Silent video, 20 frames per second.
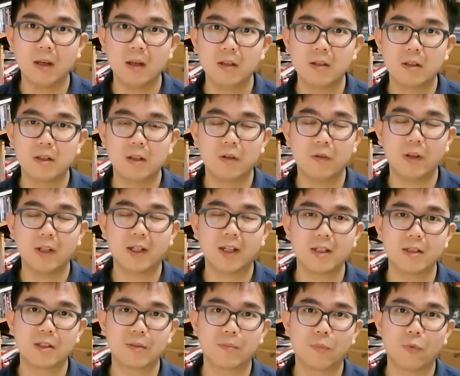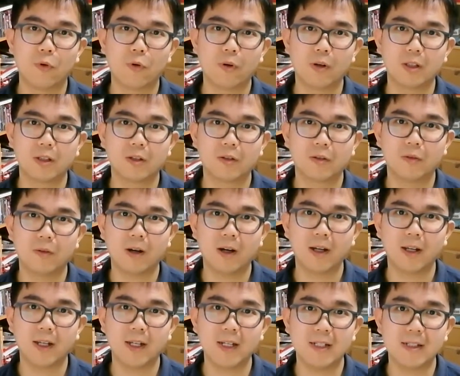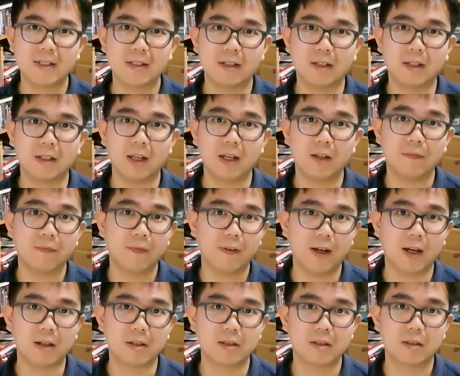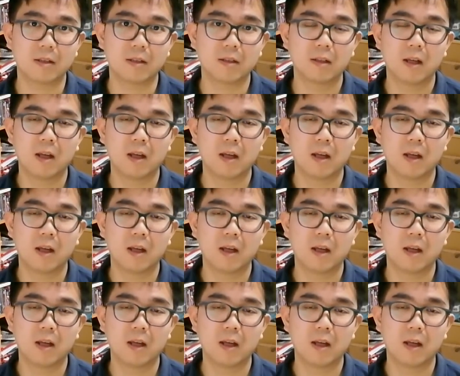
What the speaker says: So it gets bored quite easily and fast.